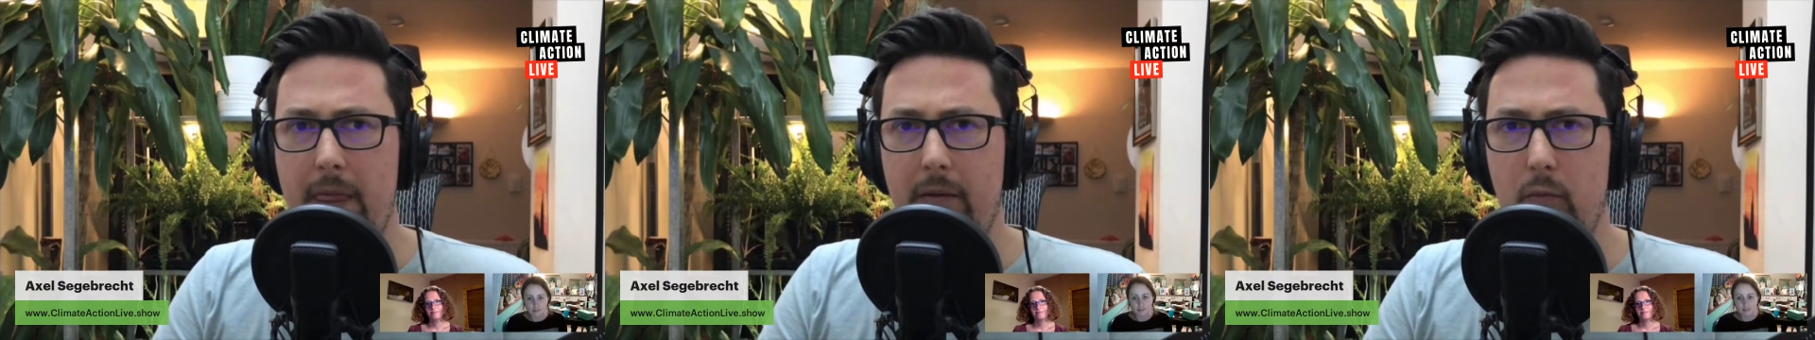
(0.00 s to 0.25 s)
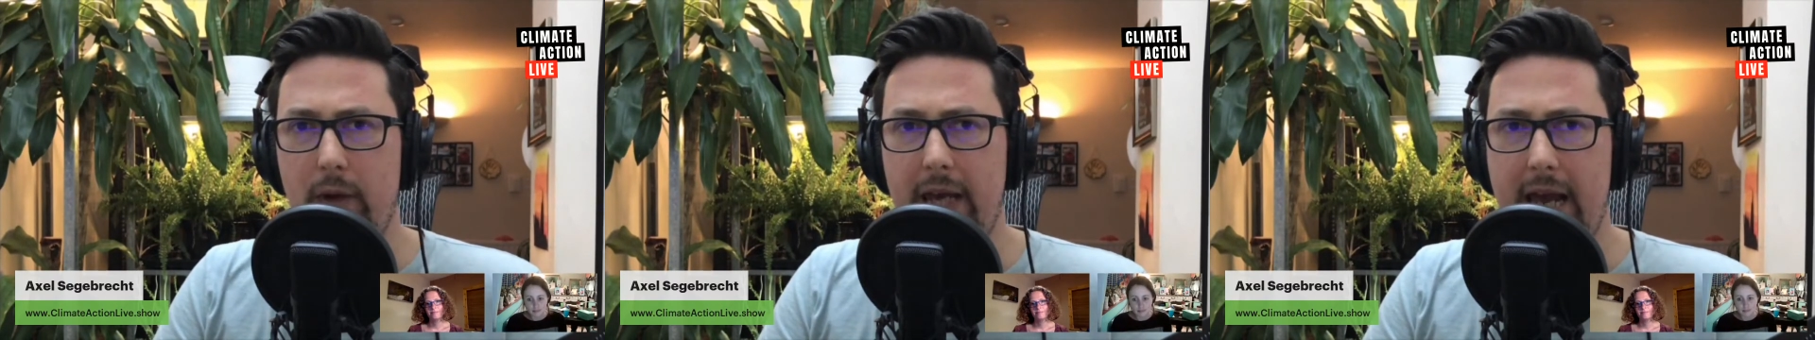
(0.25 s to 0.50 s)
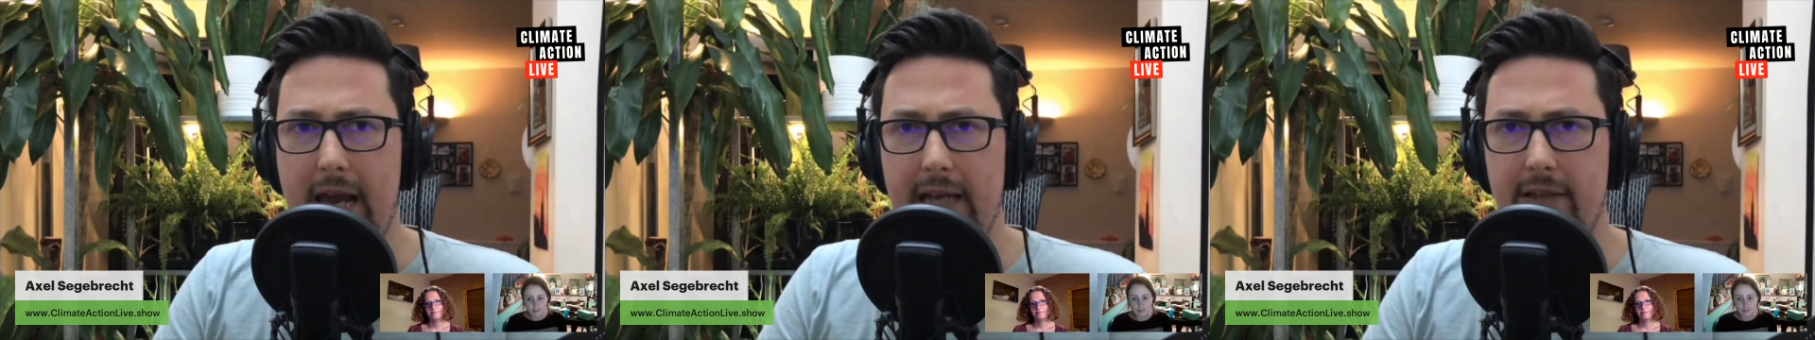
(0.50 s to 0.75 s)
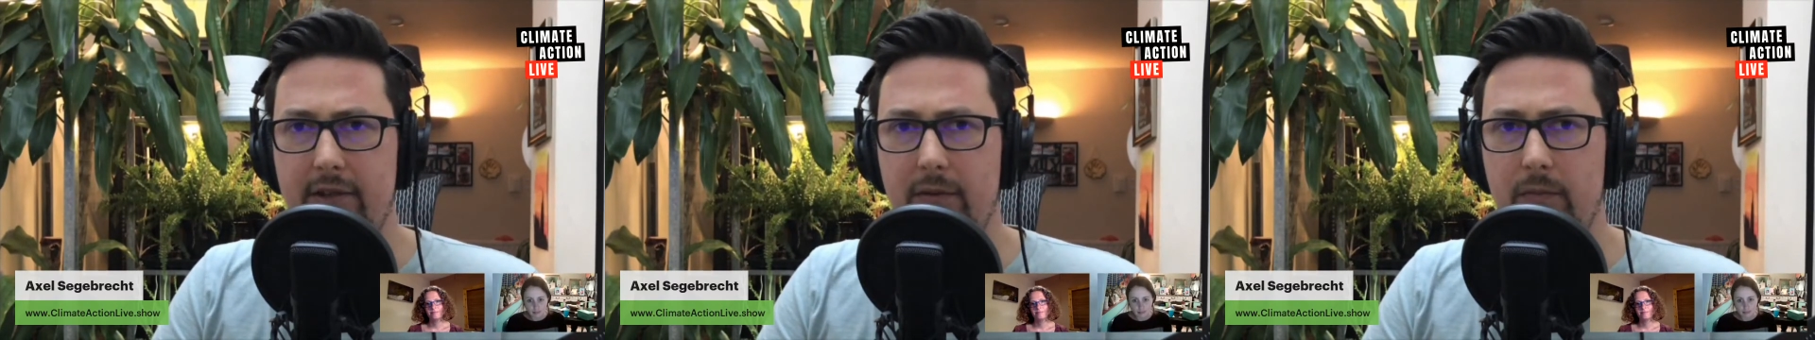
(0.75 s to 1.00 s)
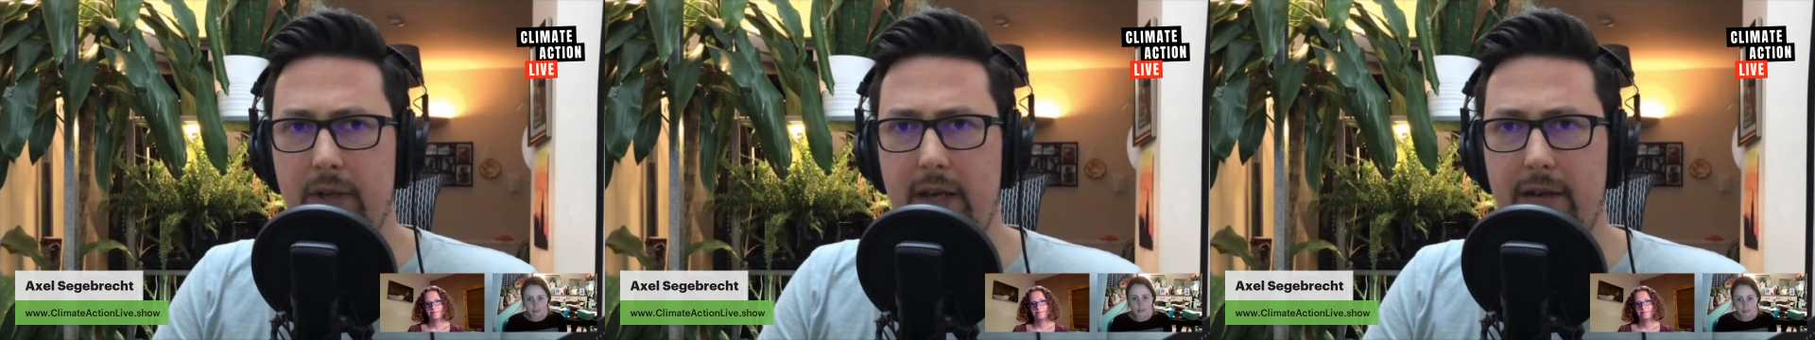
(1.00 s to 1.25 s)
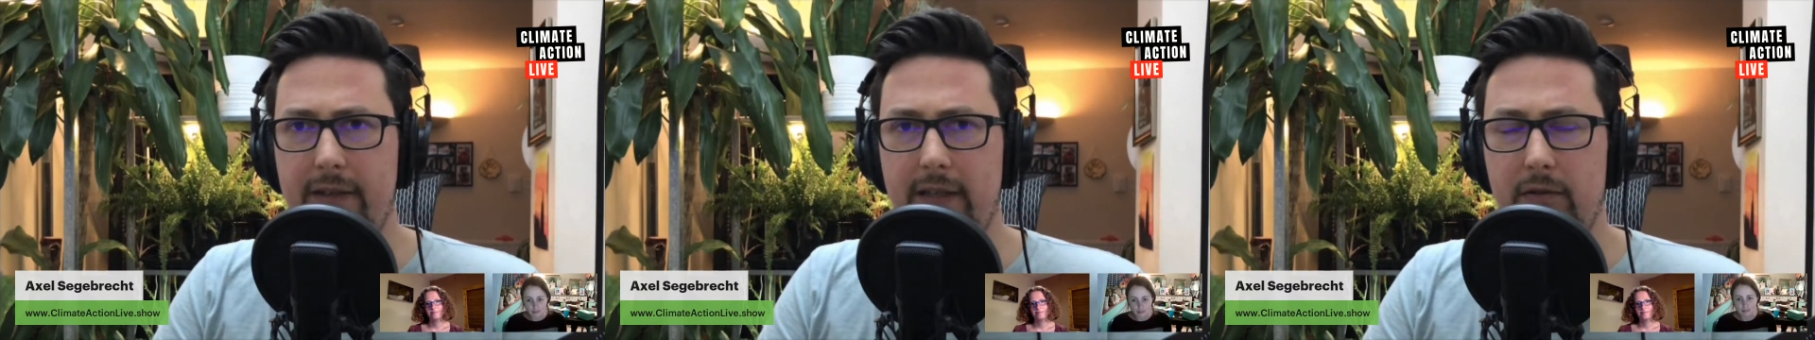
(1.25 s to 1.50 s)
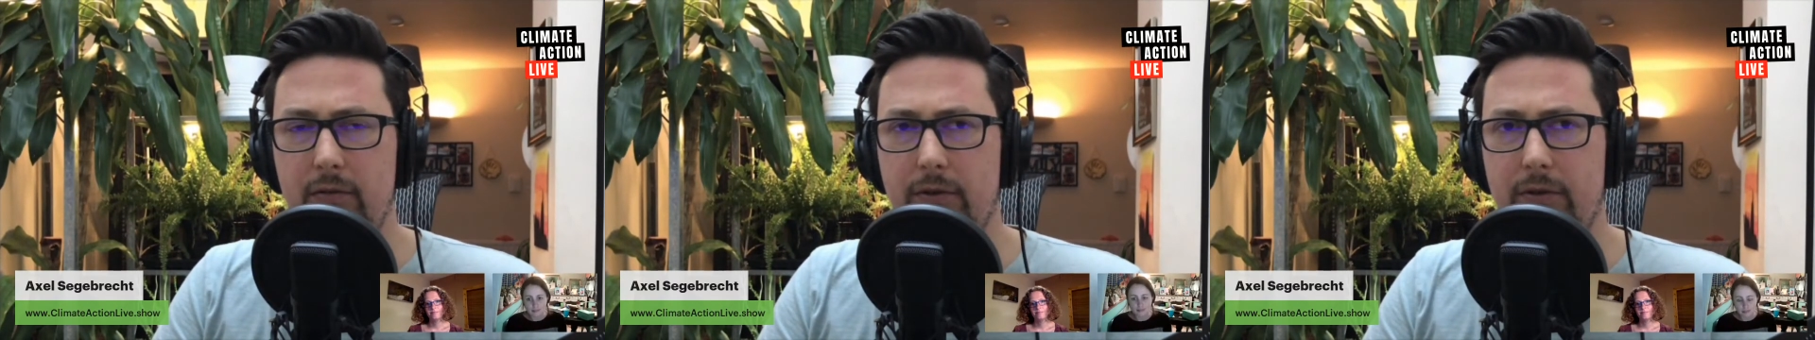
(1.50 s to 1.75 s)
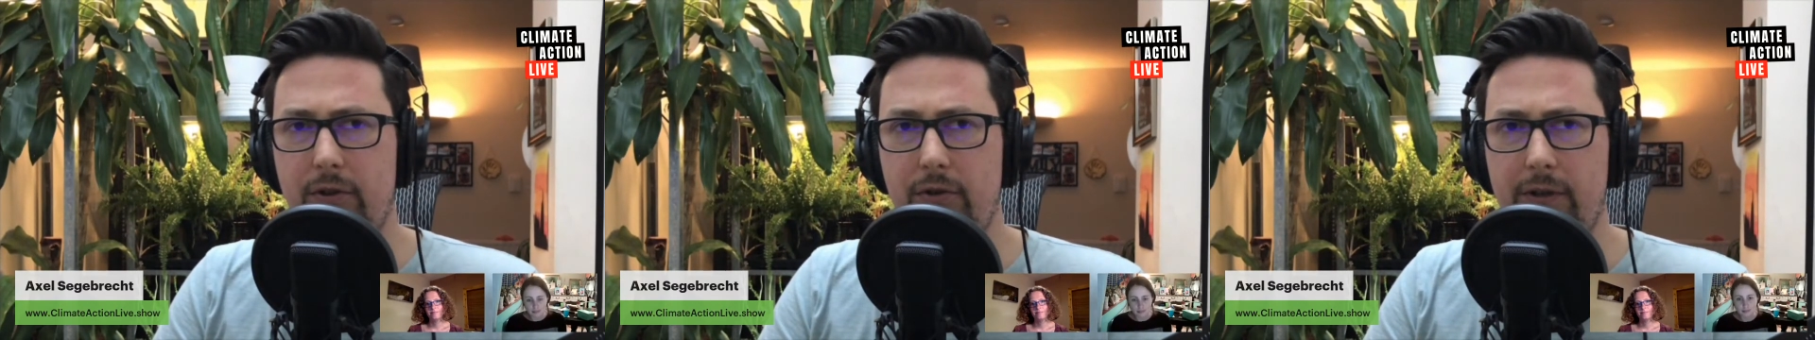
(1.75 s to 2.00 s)
We had somebody, I think this was
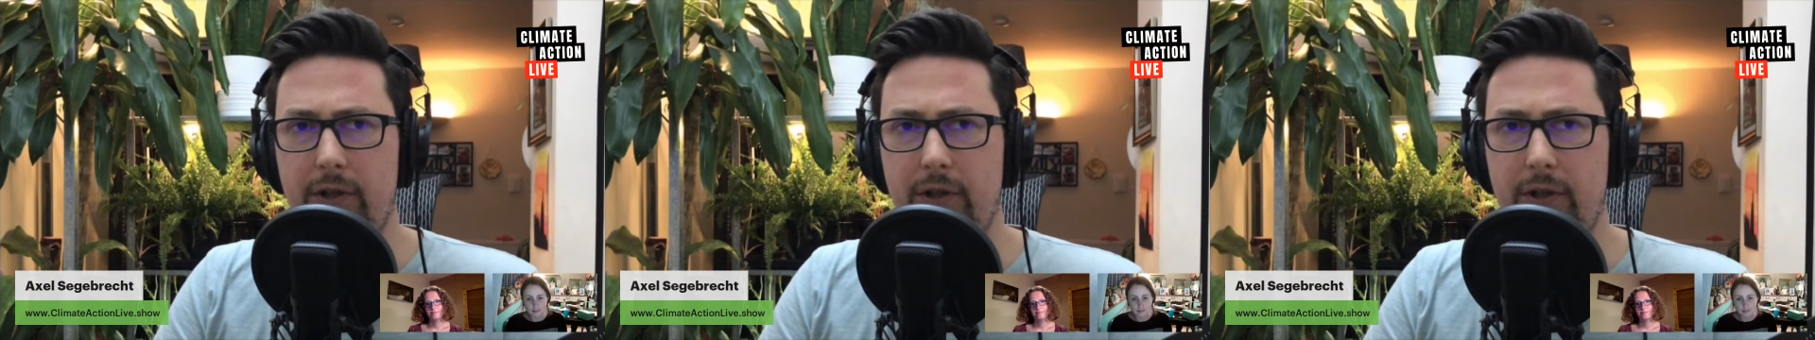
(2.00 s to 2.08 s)
during